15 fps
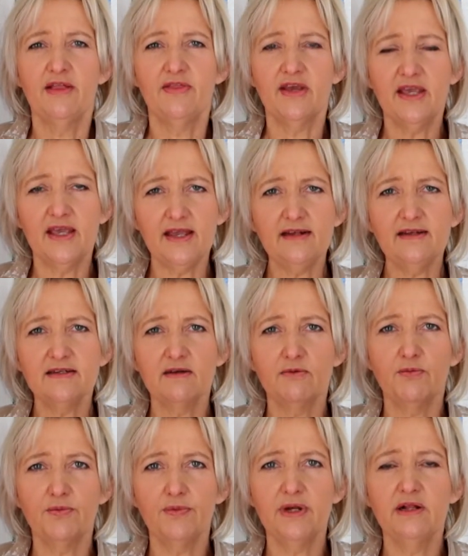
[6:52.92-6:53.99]
The kit,
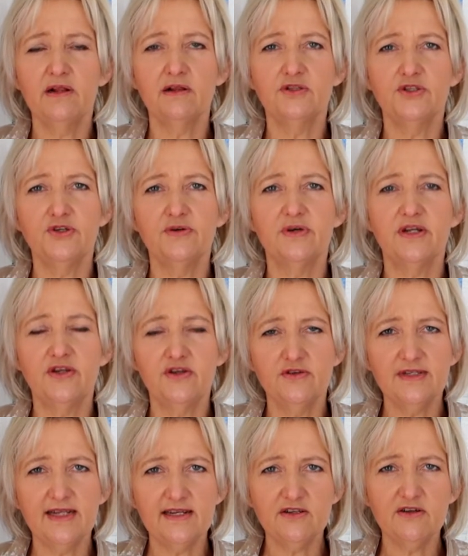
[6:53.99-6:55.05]
we'll do a
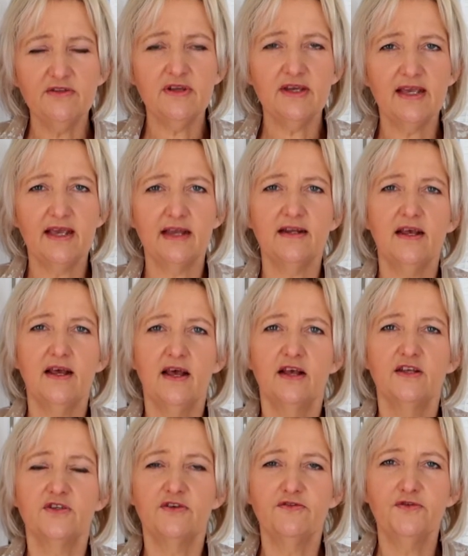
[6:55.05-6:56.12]
newsletter on the kit.
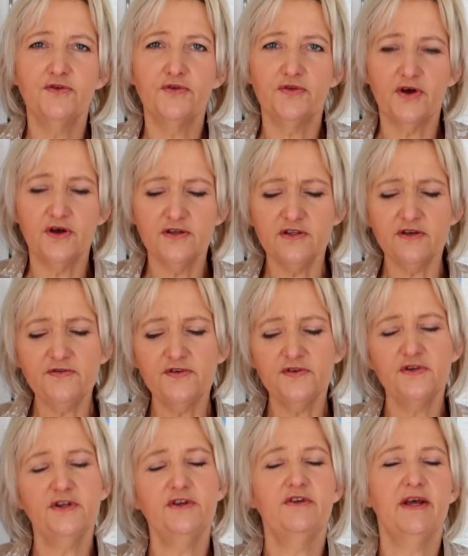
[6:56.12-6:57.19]
So for those of you
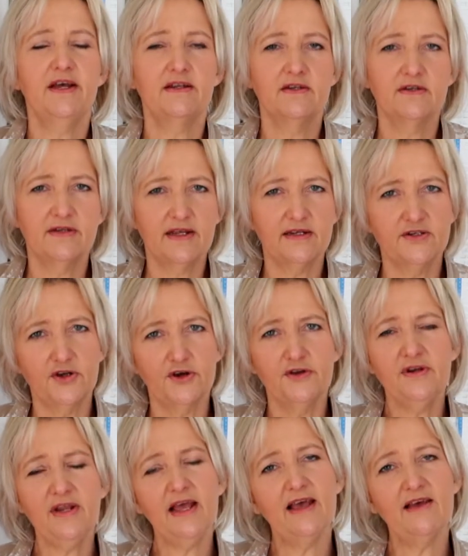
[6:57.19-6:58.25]
that
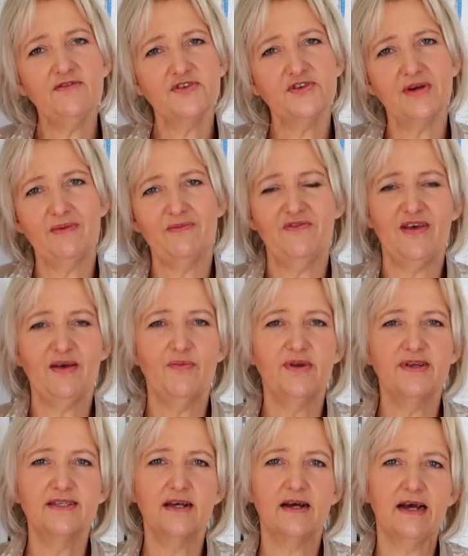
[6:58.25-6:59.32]
don't have scrap
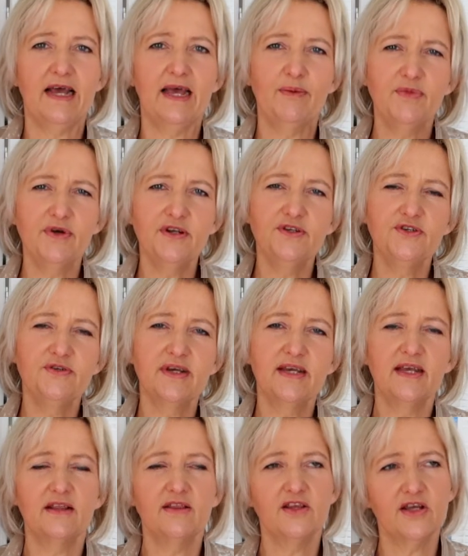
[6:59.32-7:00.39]
fabrics, I am going to do a
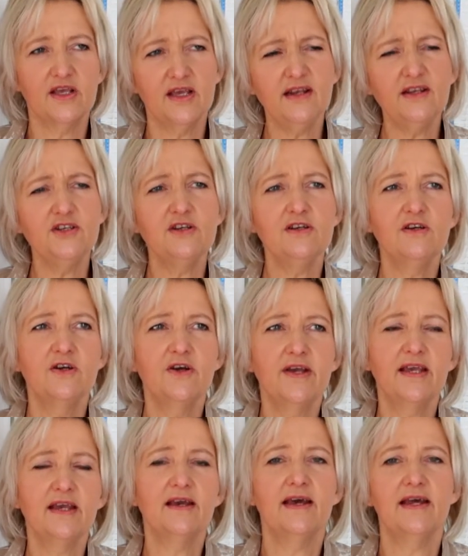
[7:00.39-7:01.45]
kit. The kit you're
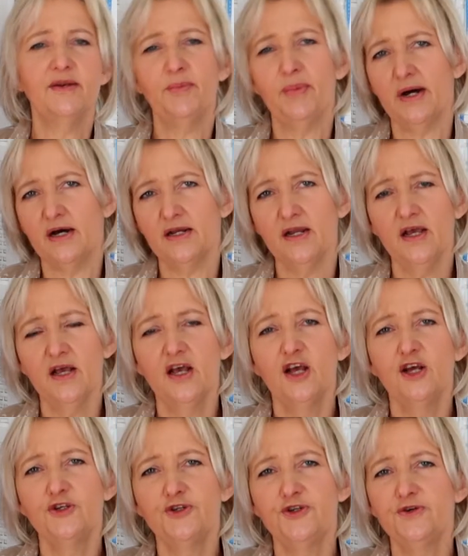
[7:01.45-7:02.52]
looking at about
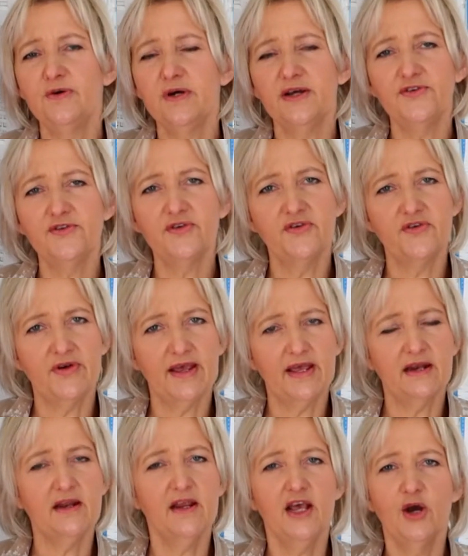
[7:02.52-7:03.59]
200
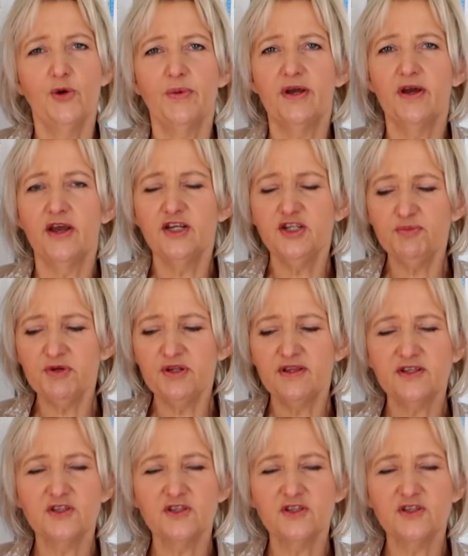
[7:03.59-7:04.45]
Rand. We're going to put the